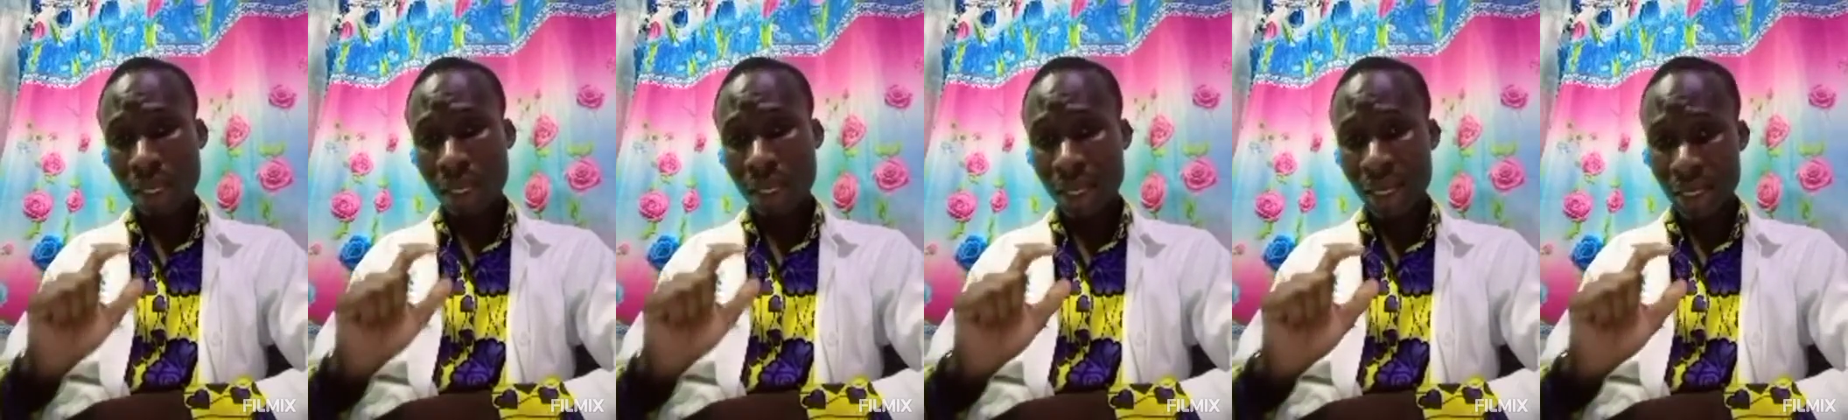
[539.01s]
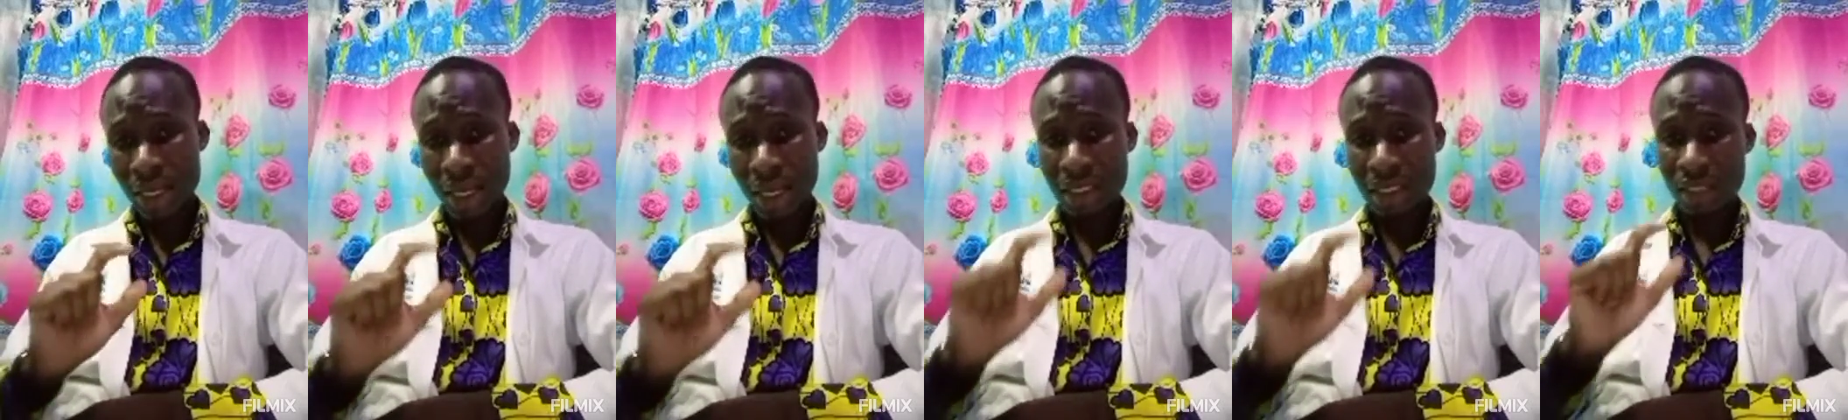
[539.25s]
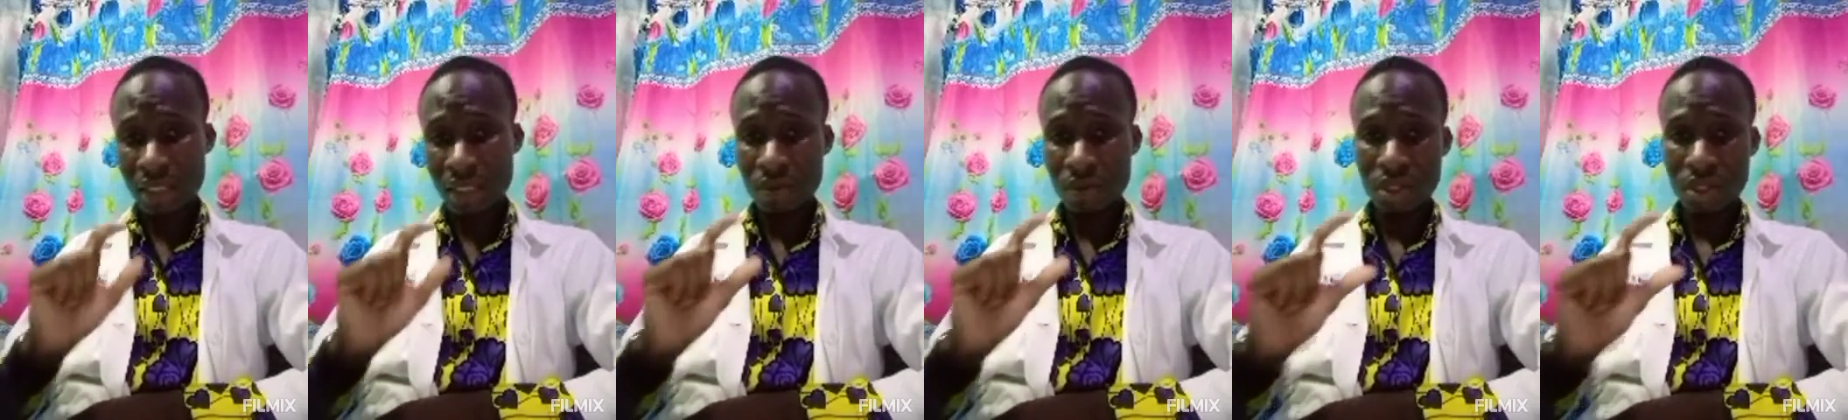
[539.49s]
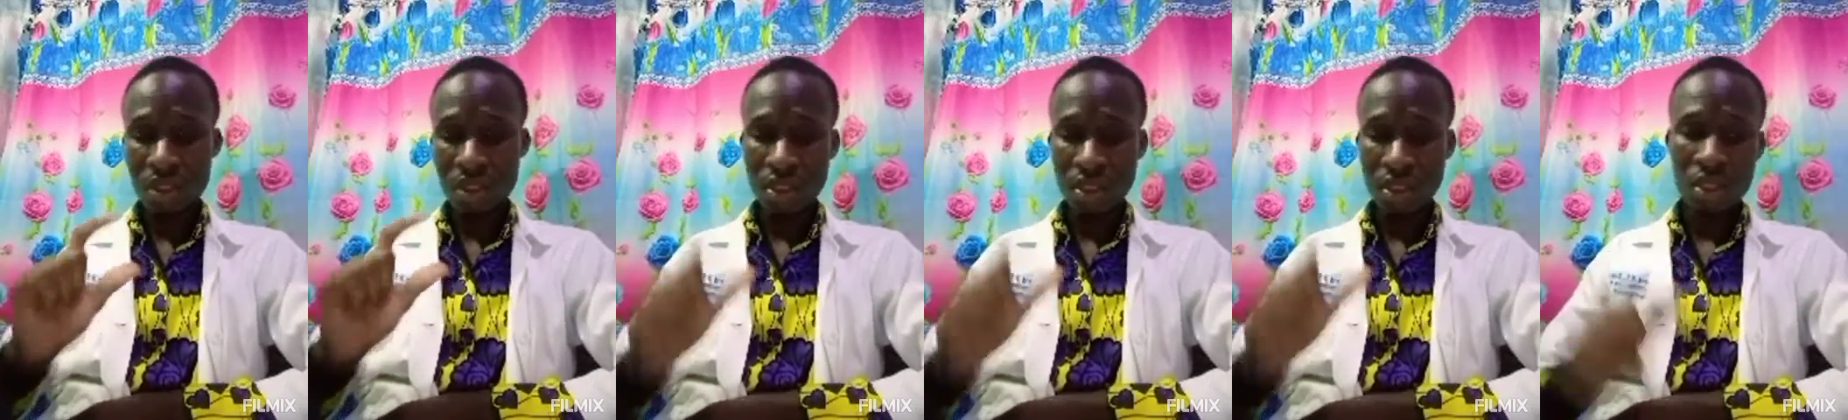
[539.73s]

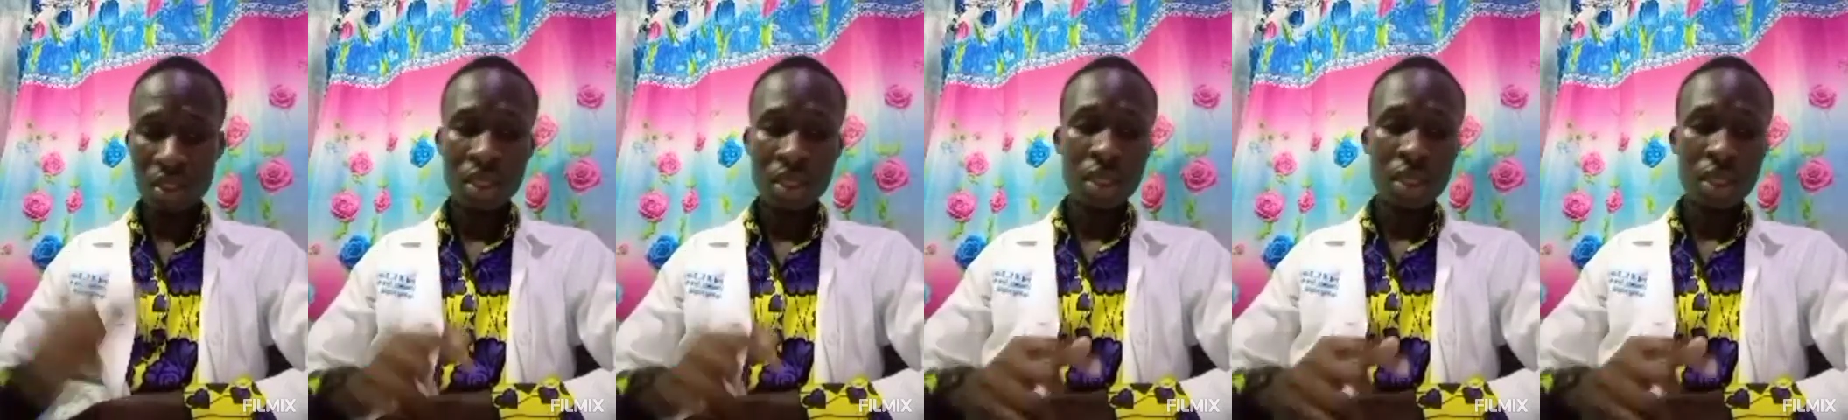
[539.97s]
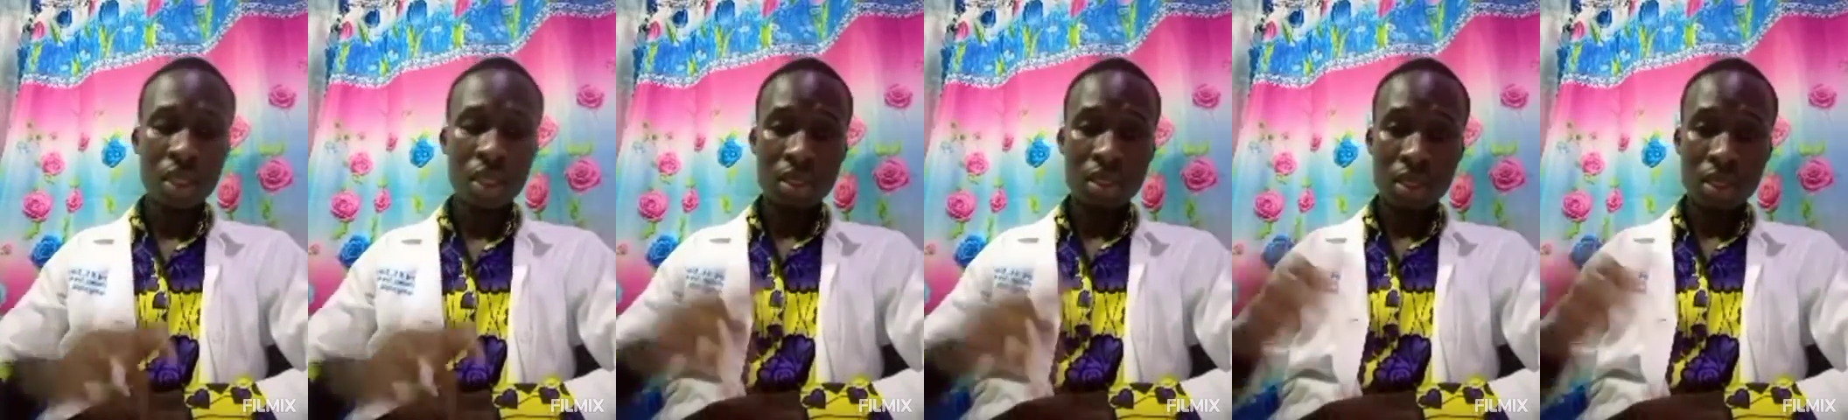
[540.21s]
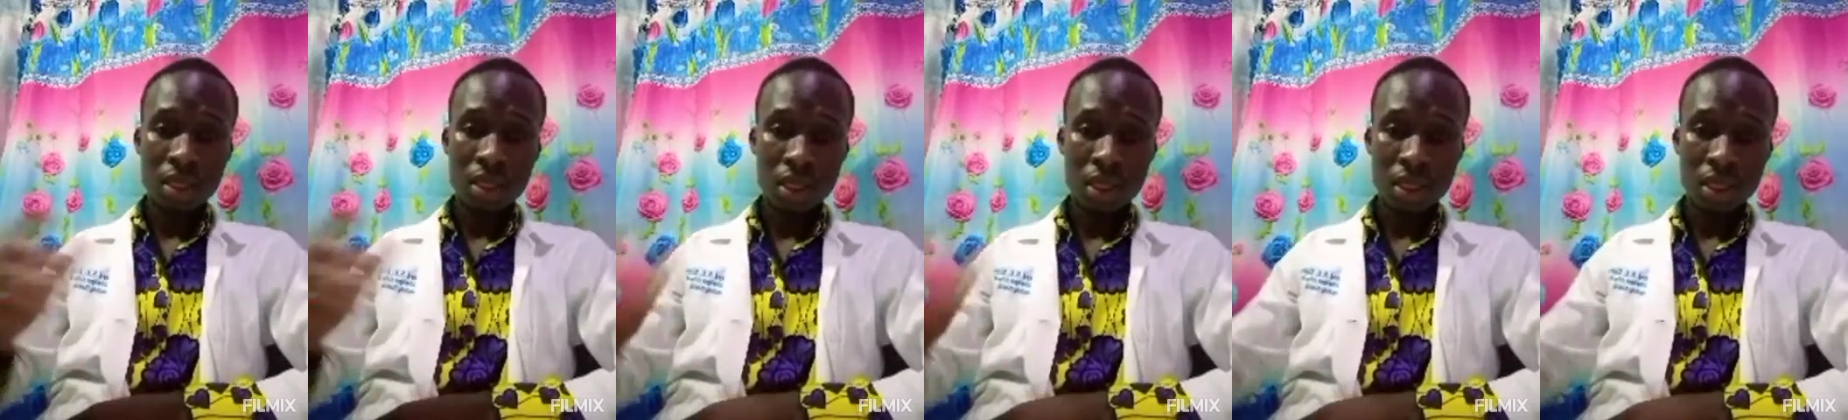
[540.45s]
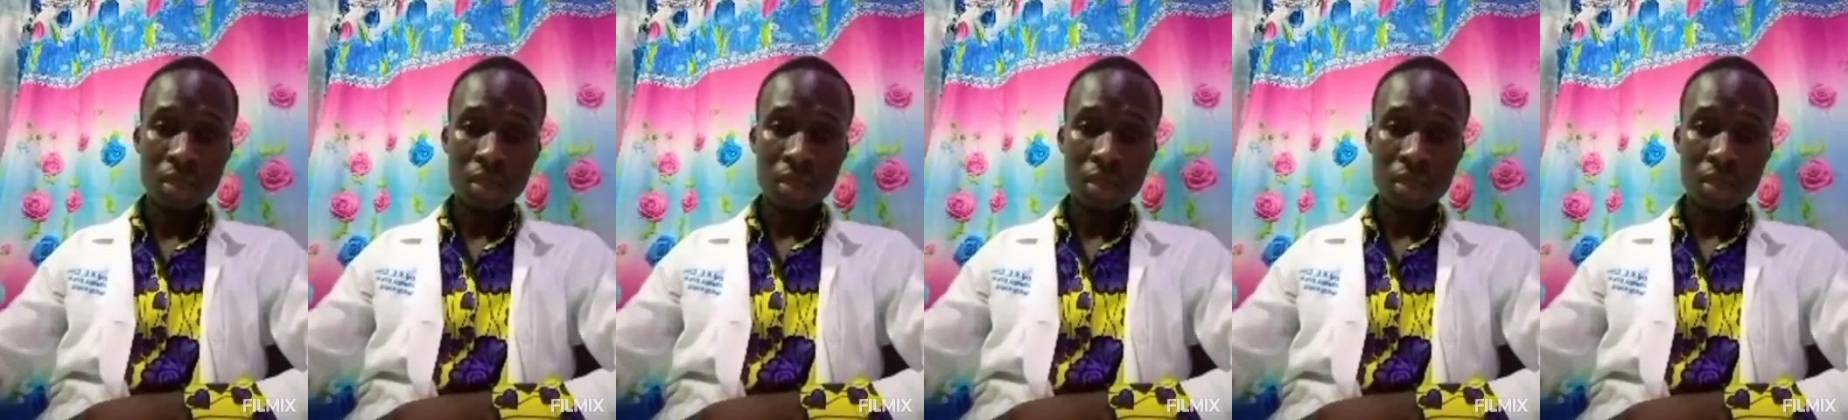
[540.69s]
activities, such as